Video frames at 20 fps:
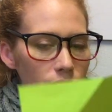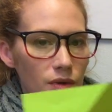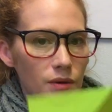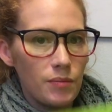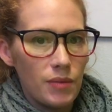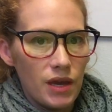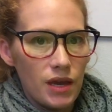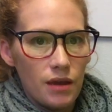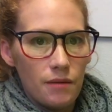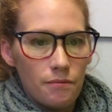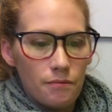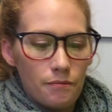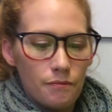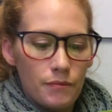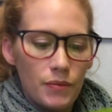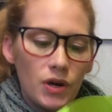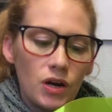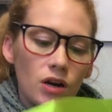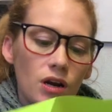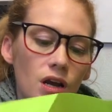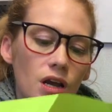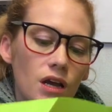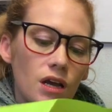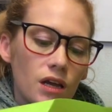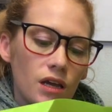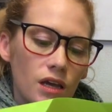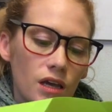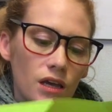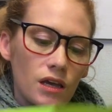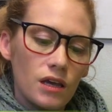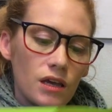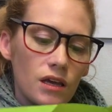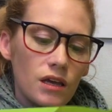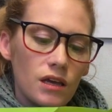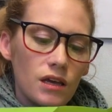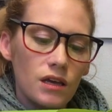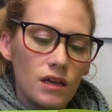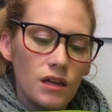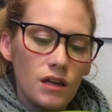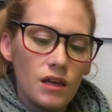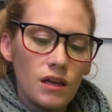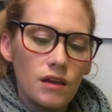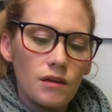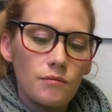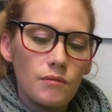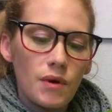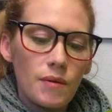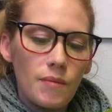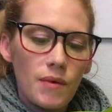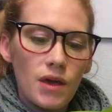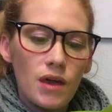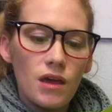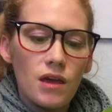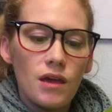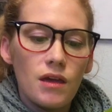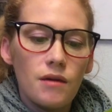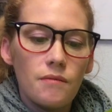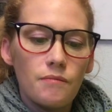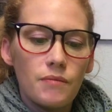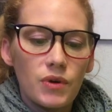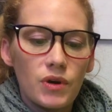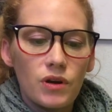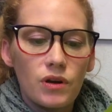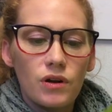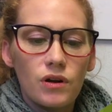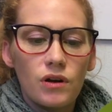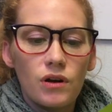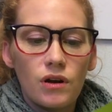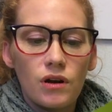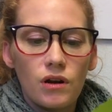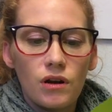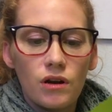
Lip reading: my paper, cutting my paper.